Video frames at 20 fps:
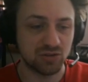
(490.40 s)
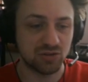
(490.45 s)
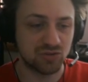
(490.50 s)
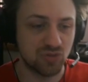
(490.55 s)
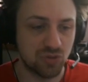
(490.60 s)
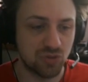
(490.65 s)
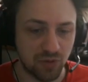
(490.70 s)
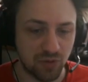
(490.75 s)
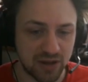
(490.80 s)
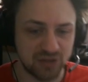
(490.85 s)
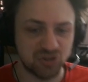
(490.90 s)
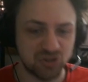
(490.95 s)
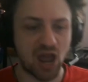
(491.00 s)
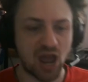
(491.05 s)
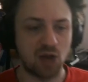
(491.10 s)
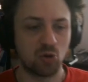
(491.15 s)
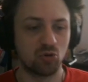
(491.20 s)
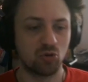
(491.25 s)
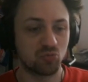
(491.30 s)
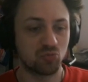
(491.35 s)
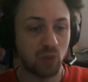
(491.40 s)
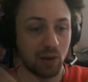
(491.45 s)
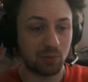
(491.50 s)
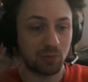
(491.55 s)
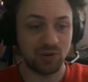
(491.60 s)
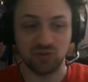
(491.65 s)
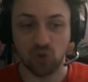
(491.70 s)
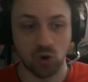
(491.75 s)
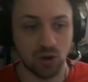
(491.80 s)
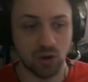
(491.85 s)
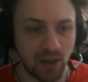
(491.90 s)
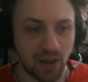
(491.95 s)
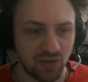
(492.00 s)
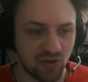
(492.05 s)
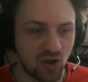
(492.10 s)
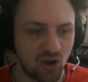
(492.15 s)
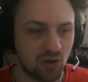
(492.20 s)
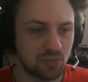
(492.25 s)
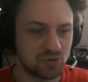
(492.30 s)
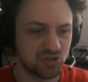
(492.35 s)
three channels where we talk about
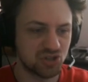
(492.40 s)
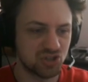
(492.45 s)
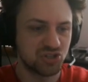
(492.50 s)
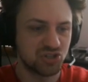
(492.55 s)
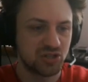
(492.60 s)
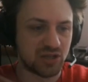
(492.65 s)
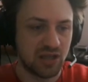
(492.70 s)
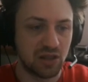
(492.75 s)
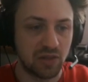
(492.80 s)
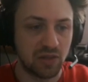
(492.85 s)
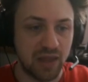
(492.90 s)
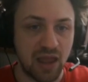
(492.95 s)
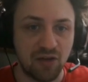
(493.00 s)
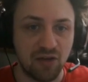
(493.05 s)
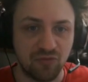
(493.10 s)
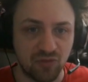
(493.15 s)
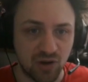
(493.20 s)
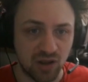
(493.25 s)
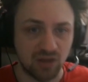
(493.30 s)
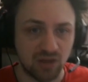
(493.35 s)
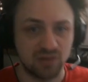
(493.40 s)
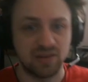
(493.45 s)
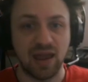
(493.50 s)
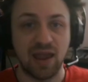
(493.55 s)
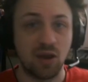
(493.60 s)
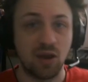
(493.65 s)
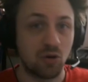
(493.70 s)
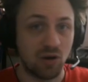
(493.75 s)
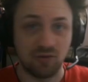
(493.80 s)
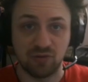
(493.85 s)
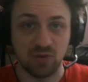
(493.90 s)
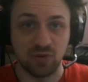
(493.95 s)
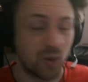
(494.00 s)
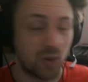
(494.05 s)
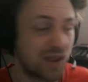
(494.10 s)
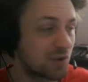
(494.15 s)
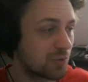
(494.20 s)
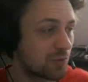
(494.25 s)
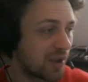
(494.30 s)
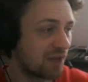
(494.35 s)
Dark Magician nearly every day or every
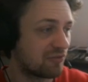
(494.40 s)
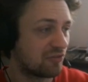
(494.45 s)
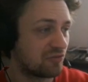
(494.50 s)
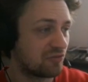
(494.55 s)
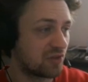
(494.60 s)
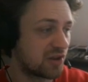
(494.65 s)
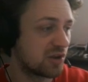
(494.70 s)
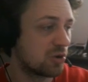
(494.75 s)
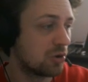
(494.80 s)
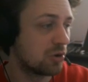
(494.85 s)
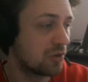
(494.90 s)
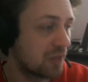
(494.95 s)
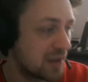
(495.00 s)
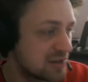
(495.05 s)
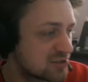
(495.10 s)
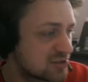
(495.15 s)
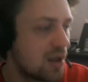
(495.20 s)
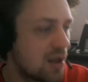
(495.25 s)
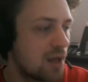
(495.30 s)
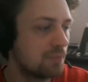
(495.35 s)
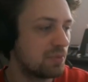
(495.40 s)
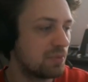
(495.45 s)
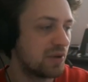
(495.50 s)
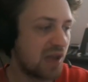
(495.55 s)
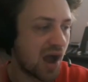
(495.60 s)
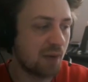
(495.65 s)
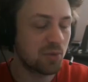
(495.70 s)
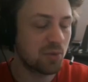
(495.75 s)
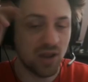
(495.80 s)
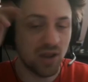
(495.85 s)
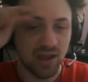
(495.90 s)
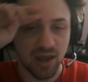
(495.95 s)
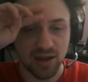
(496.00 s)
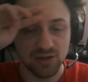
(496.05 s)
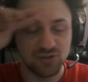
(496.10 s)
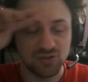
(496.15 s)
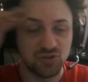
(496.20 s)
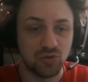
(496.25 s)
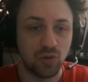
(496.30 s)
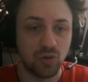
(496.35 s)
week. We have a video at least. But now I'm going to get
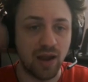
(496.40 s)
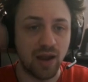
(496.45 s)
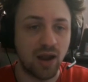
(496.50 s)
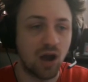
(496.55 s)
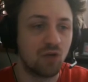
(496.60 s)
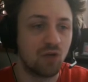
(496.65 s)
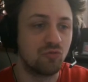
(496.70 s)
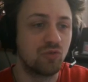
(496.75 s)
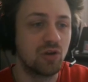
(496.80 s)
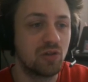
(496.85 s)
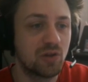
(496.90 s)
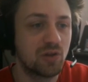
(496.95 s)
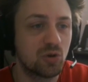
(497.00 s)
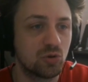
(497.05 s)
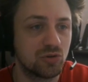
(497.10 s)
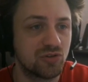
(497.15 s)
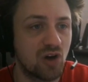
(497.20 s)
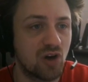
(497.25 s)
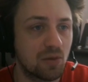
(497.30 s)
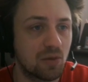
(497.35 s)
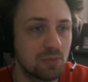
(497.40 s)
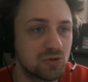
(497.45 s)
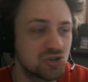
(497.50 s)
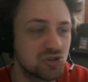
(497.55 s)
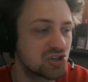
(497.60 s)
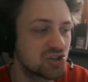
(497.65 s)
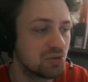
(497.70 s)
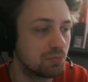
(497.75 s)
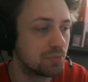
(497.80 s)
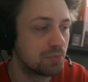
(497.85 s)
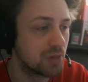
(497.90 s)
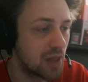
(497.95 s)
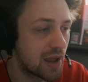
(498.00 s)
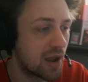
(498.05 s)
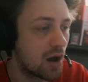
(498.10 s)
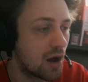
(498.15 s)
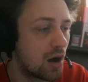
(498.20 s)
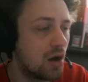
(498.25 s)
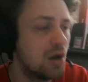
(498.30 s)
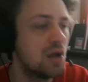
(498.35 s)
into like a really good Dark Magician
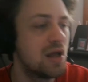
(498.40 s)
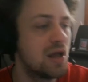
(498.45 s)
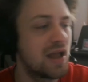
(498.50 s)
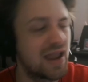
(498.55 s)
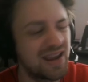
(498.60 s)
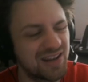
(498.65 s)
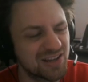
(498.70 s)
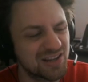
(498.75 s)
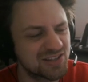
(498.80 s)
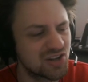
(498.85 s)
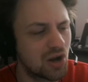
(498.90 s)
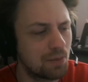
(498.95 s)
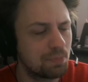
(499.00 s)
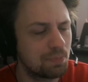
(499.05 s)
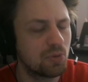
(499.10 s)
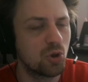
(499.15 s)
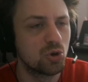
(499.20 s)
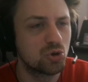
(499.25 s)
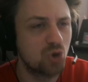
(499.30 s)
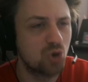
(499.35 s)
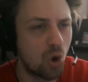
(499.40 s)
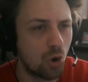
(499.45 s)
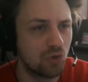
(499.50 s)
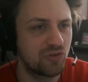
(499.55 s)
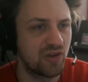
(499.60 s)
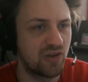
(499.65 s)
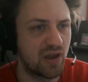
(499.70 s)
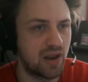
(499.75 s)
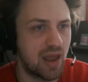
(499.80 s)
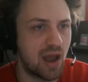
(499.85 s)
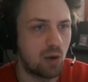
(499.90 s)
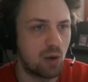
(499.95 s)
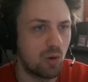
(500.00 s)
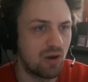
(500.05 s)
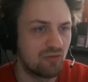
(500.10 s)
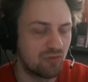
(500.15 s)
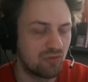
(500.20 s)
player. He doesn't upload content, however.